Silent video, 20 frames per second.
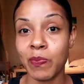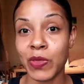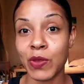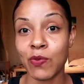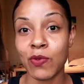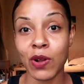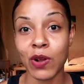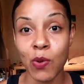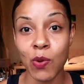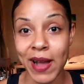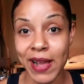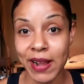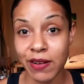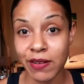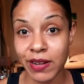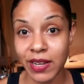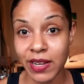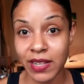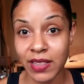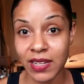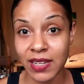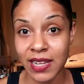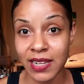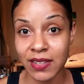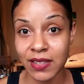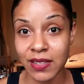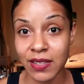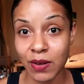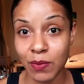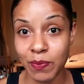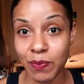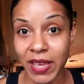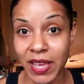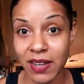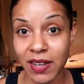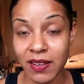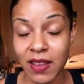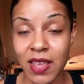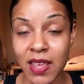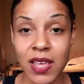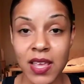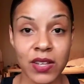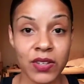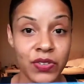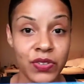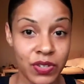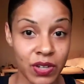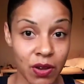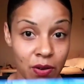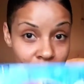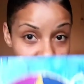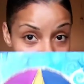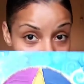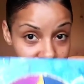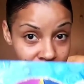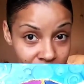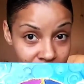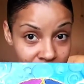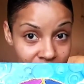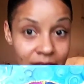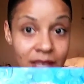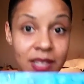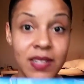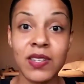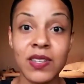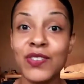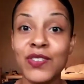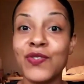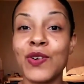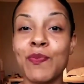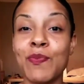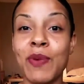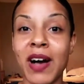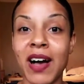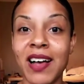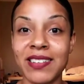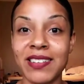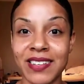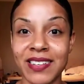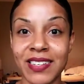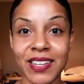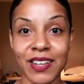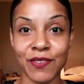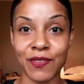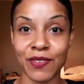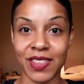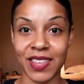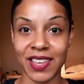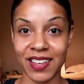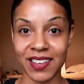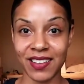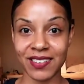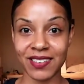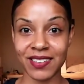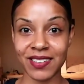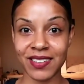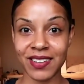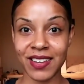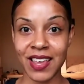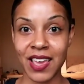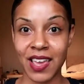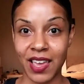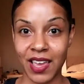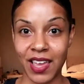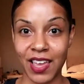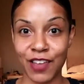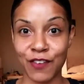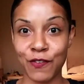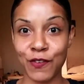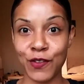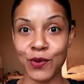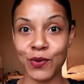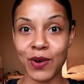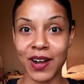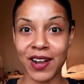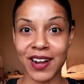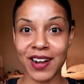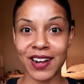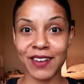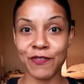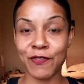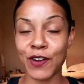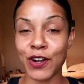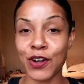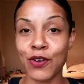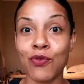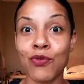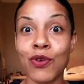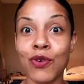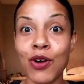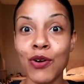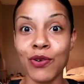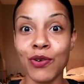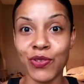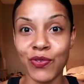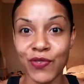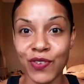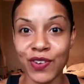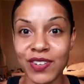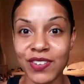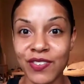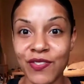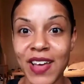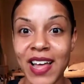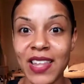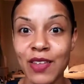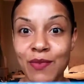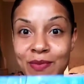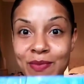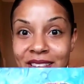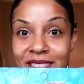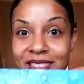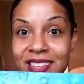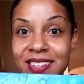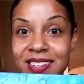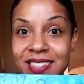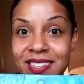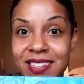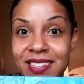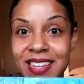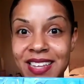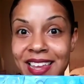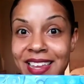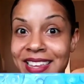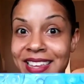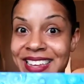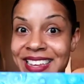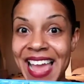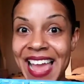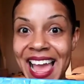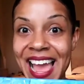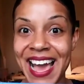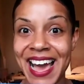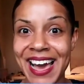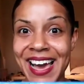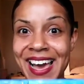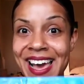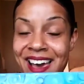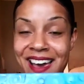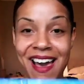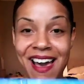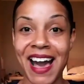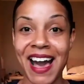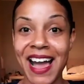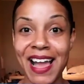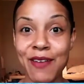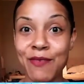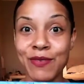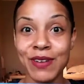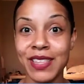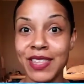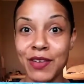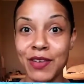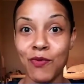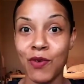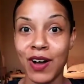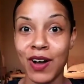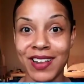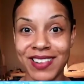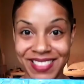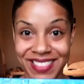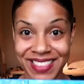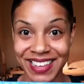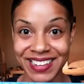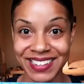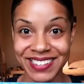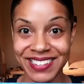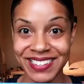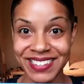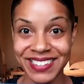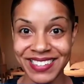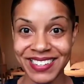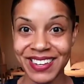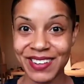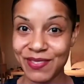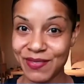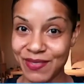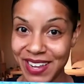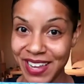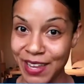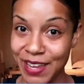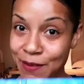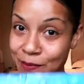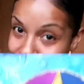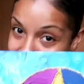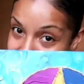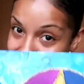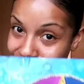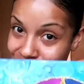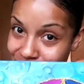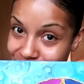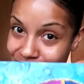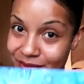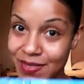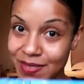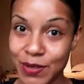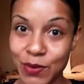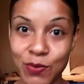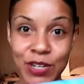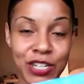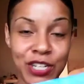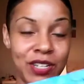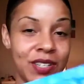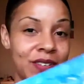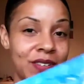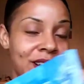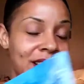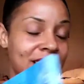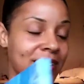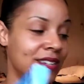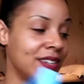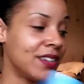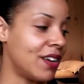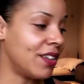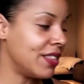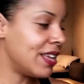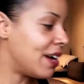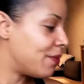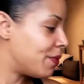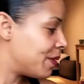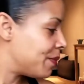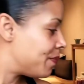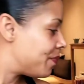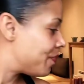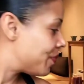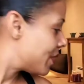requiring in the next little bit. So this is for positive things. If you are for growth, for development, this is like, yeah, I really want this, right? Wishes granted on that one.